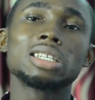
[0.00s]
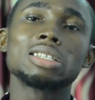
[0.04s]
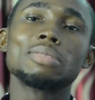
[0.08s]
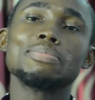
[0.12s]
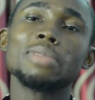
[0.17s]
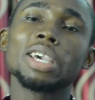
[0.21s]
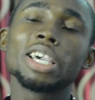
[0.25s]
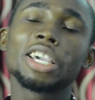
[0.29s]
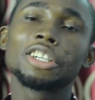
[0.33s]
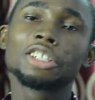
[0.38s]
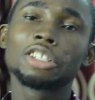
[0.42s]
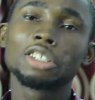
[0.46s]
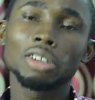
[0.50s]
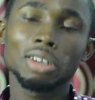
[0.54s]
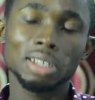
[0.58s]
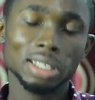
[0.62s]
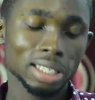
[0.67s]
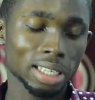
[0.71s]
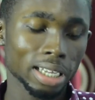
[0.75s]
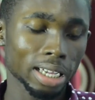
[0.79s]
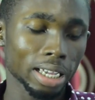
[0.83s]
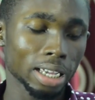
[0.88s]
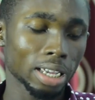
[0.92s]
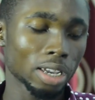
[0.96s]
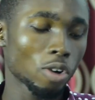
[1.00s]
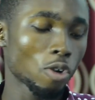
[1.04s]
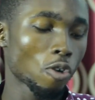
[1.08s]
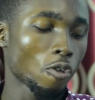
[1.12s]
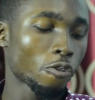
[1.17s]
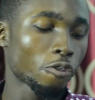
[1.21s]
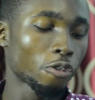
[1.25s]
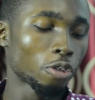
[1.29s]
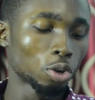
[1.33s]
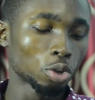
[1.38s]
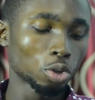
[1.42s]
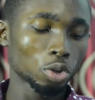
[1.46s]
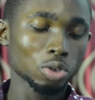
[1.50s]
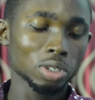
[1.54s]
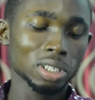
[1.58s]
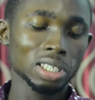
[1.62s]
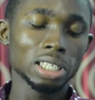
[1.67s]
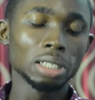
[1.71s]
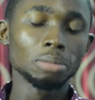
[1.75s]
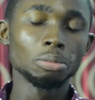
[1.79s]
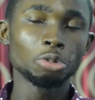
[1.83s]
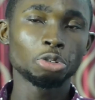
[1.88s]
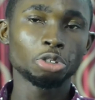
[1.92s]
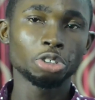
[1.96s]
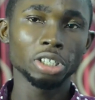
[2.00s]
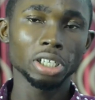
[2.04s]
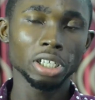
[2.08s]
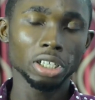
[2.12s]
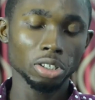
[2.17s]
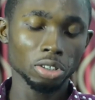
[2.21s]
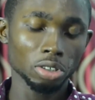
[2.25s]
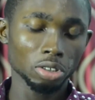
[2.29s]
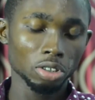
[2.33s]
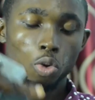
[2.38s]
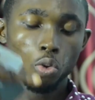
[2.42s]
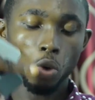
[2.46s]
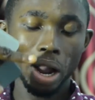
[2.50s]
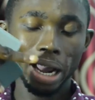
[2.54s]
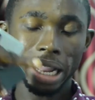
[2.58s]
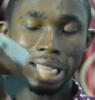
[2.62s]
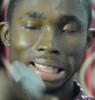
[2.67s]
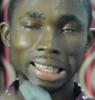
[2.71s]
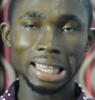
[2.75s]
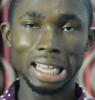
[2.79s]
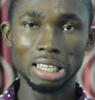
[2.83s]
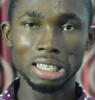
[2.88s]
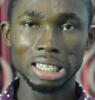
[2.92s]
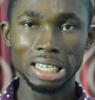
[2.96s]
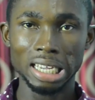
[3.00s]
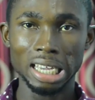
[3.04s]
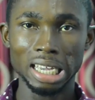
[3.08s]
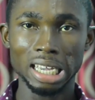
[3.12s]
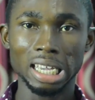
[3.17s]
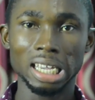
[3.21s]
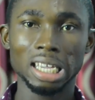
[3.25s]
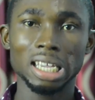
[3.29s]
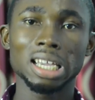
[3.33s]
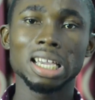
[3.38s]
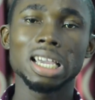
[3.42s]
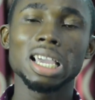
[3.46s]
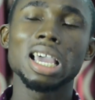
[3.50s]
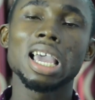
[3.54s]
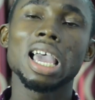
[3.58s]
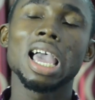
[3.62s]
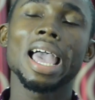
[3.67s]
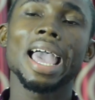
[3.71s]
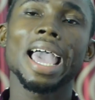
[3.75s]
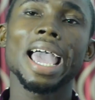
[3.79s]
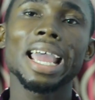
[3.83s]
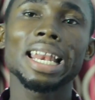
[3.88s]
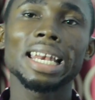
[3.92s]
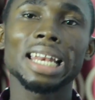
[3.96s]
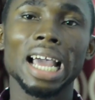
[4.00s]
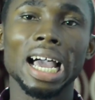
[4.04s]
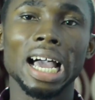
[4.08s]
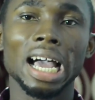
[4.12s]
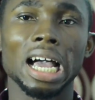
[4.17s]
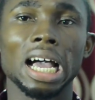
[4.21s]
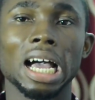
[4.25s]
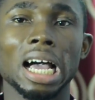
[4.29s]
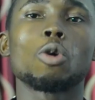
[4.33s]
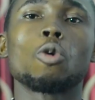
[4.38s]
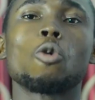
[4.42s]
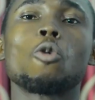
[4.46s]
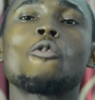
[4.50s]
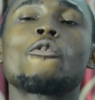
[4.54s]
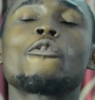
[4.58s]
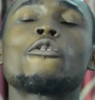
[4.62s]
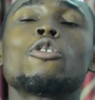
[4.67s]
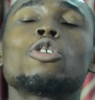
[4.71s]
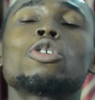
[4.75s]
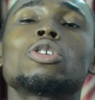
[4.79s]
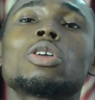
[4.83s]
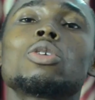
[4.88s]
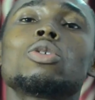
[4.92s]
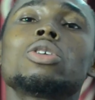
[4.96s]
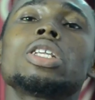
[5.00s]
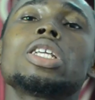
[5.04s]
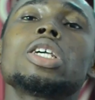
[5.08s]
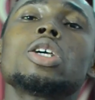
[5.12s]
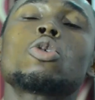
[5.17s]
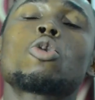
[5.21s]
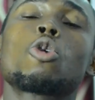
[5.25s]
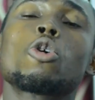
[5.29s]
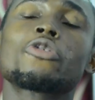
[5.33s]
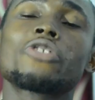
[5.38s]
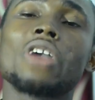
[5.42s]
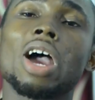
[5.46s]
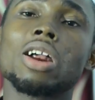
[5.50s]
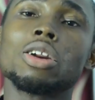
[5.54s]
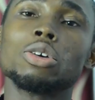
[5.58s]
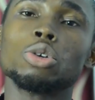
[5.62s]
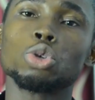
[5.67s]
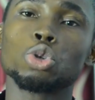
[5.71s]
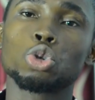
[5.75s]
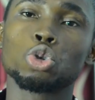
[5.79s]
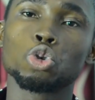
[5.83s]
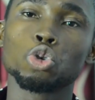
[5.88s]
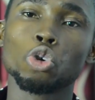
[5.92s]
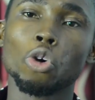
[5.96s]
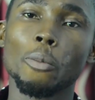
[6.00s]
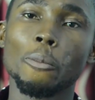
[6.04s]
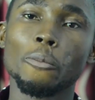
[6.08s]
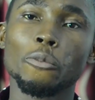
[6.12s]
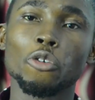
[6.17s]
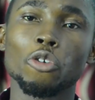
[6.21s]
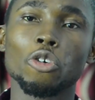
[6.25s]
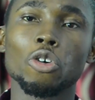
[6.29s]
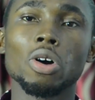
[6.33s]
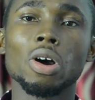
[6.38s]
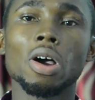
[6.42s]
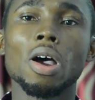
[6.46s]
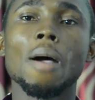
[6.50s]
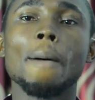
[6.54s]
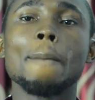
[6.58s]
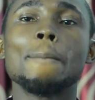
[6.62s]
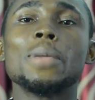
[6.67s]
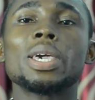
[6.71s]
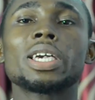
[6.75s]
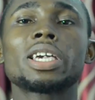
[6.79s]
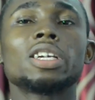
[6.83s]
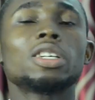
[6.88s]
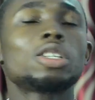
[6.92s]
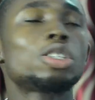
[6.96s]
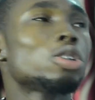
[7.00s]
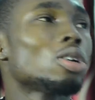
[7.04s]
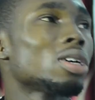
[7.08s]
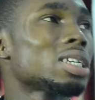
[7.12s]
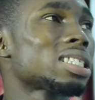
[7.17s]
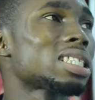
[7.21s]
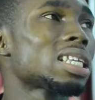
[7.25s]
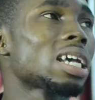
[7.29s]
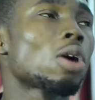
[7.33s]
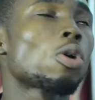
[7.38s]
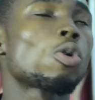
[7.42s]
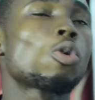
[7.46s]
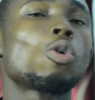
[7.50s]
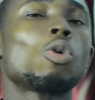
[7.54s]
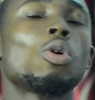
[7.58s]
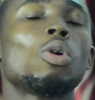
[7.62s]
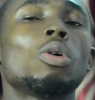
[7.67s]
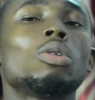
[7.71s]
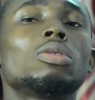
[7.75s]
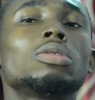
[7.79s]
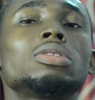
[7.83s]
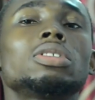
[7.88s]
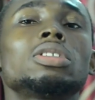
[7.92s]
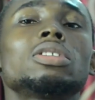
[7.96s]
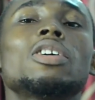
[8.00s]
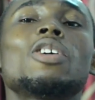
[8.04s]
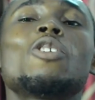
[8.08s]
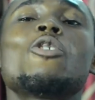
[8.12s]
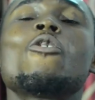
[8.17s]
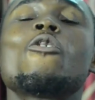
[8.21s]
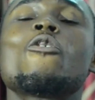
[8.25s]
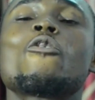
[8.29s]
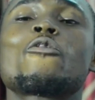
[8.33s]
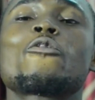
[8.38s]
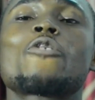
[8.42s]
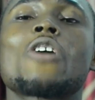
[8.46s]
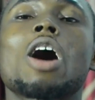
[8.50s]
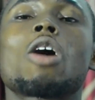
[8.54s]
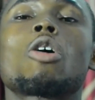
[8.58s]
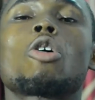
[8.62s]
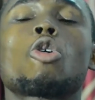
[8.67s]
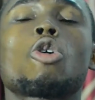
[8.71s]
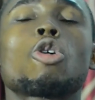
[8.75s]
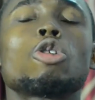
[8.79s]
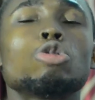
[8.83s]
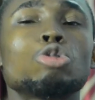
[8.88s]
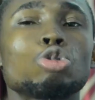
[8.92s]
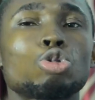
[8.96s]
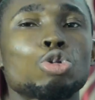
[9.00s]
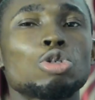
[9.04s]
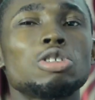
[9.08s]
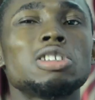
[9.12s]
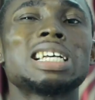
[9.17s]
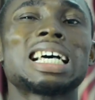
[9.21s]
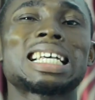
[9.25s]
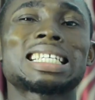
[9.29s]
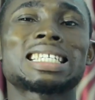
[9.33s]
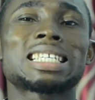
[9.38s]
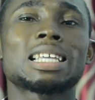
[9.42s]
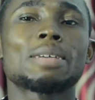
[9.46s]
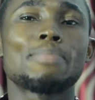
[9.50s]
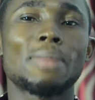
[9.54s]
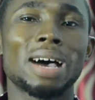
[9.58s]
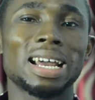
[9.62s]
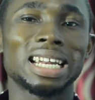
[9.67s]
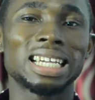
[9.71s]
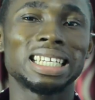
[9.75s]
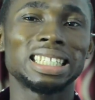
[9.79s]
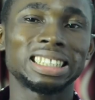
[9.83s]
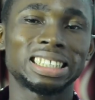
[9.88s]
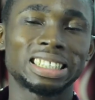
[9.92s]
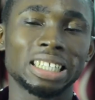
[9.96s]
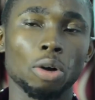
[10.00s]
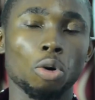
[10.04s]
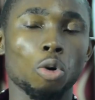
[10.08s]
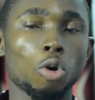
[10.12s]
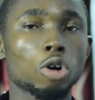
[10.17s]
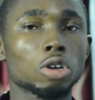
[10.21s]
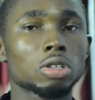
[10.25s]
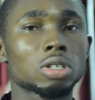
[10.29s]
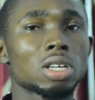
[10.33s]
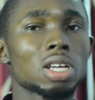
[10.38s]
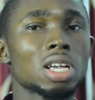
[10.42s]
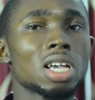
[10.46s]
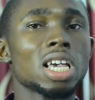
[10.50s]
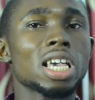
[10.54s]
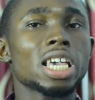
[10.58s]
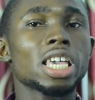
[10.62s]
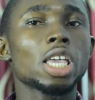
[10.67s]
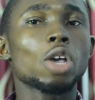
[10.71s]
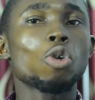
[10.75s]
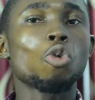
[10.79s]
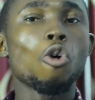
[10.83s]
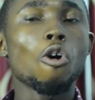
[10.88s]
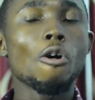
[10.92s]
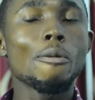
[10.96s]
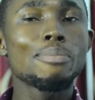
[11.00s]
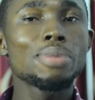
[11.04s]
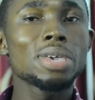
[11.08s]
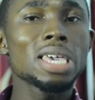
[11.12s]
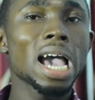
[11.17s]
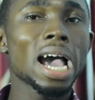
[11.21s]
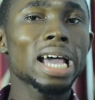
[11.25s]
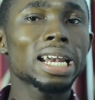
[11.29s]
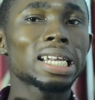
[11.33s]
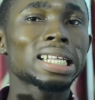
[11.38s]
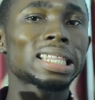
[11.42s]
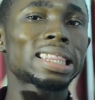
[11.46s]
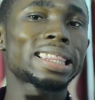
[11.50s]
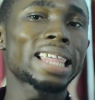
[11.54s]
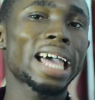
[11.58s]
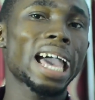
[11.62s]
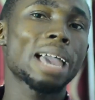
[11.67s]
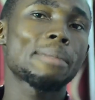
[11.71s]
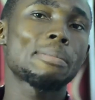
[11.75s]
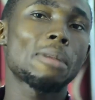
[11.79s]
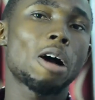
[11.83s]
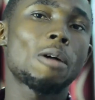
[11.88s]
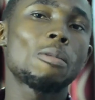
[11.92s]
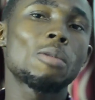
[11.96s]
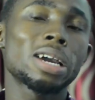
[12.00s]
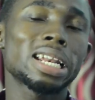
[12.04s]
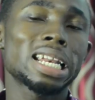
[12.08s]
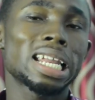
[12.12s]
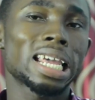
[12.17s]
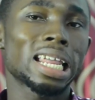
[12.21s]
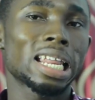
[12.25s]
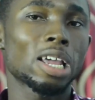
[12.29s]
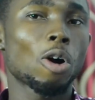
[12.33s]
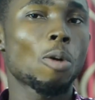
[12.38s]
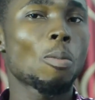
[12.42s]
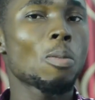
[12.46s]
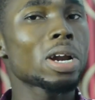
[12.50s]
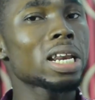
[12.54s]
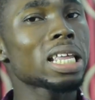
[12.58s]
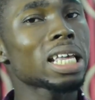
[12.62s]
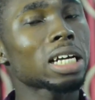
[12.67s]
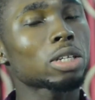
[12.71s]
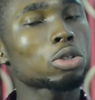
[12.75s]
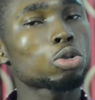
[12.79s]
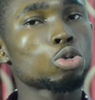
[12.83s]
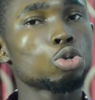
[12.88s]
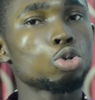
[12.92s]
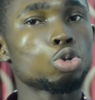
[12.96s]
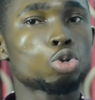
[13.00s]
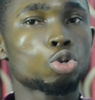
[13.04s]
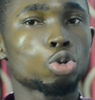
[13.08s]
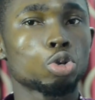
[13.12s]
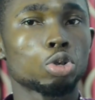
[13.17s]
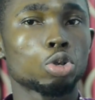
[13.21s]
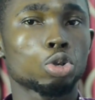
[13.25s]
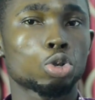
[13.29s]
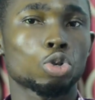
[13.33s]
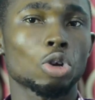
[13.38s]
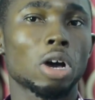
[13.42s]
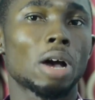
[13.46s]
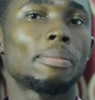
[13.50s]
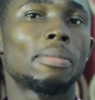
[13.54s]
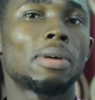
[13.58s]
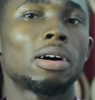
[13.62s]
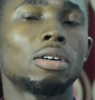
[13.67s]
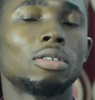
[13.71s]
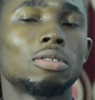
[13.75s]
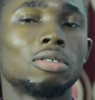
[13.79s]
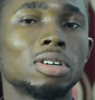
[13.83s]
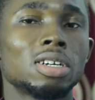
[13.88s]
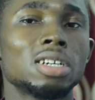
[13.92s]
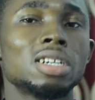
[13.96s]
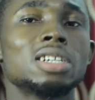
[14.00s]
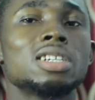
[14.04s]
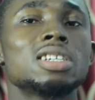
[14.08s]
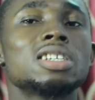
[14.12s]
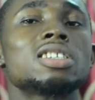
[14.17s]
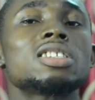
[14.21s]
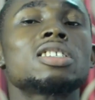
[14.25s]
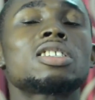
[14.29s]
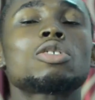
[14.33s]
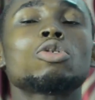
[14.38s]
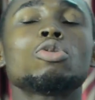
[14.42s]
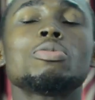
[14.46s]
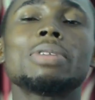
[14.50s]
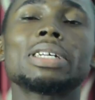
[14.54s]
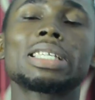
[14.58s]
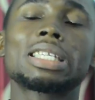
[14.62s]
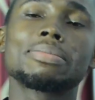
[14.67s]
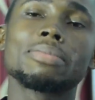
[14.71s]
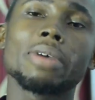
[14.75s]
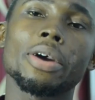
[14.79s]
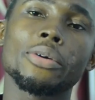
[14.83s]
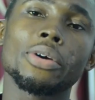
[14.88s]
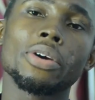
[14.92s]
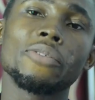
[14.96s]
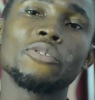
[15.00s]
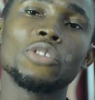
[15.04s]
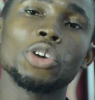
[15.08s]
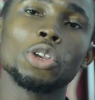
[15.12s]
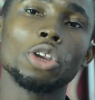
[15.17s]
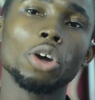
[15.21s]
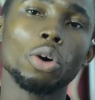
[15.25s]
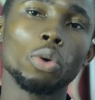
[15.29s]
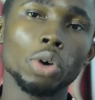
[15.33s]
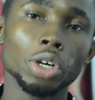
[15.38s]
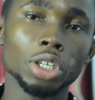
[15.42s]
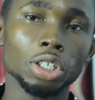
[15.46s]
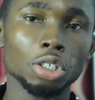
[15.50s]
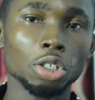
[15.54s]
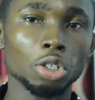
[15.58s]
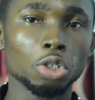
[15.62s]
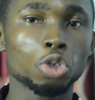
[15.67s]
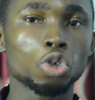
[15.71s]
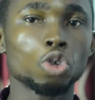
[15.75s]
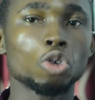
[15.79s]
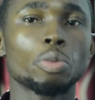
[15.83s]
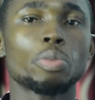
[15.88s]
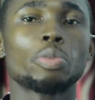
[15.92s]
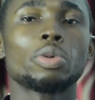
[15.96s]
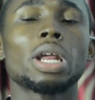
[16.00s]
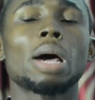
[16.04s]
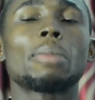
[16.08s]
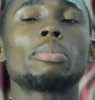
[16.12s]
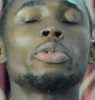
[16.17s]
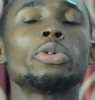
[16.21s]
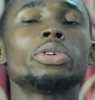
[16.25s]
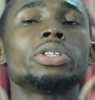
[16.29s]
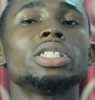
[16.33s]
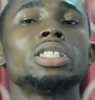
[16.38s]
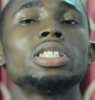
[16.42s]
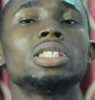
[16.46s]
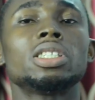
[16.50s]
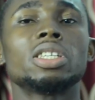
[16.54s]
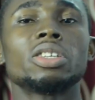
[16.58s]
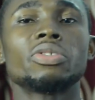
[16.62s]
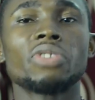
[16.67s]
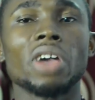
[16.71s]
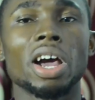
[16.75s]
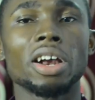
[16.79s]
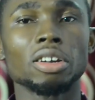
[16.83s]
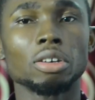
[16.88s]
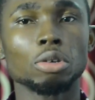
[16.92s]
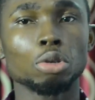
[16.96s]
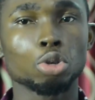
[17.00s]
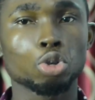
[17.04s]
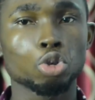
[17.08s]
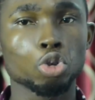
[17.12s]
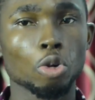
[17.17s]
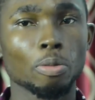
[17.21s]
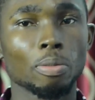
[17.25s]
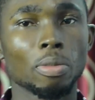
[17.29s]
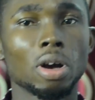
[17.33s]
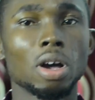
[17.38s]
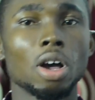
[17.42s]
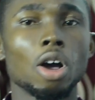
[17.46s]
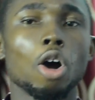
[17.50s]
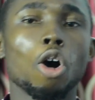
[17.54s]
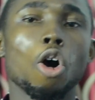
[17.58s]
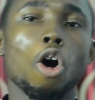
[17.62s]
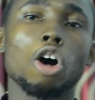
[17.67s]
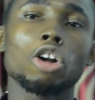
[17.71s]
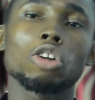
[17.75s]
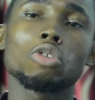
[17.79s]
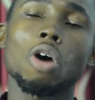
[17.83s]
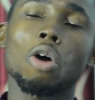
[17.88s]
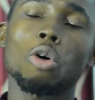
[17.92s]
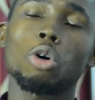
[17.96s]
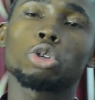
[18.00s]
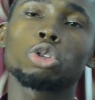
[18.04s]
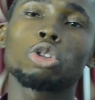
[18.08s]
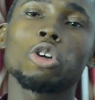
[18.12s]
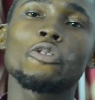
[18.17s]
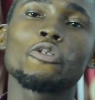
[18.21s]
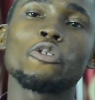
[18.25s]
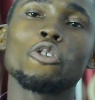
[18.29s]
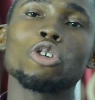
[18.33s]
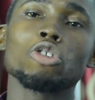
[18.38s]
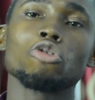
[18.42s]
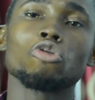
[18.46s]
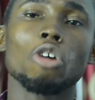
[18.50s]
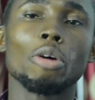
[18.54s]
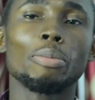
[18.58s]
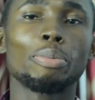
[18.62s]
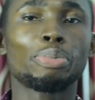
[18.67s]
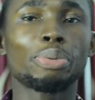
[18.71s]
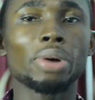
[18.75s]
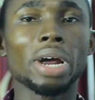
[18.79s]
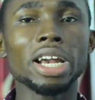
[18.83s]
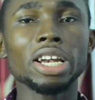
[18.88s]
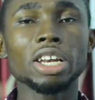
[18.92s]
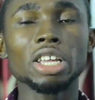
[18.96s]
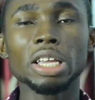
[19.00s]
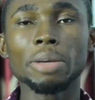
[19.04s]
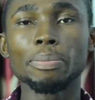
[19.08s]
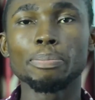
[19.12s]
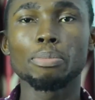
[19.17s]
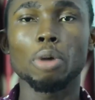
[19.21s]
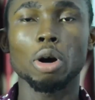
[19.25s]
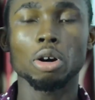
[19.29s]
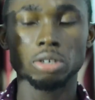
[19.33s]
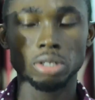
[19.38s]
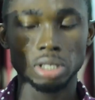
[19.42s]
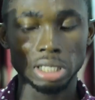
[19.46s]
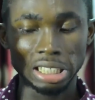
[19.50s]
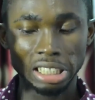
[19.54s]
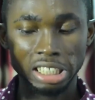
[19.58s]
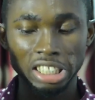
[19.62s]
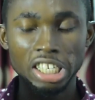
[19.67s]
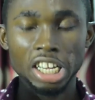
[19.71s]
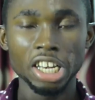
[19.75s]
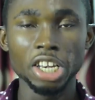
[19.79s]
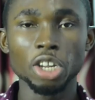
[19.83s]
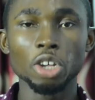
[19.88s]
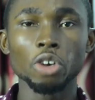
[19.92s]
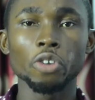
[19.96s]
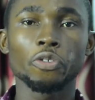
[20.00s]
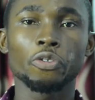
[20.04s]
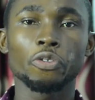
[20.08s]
Making sure say, or phone or sim train or what can tassy ye. And now, if you know you could join so no, making sure that own fun consume that same money in check us, it will be any time and when they are too soon so amount. Into bit my video on YouTube, number one in the journey soon, or no, I got a phone or brand new box, genuine